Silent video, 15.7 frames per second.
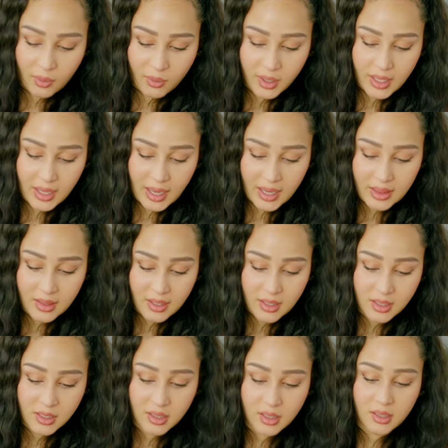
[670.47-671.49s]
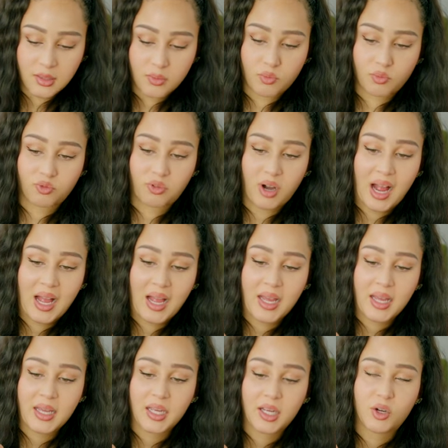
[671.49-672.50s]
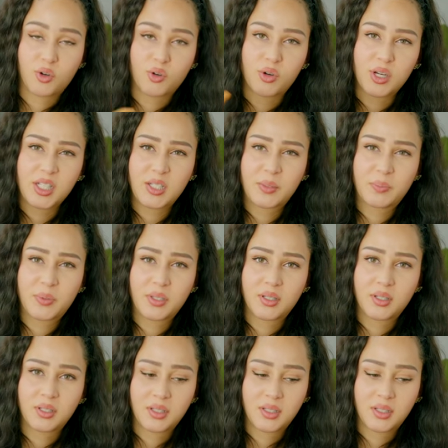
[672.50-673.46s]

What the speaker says: really like these rye crisps.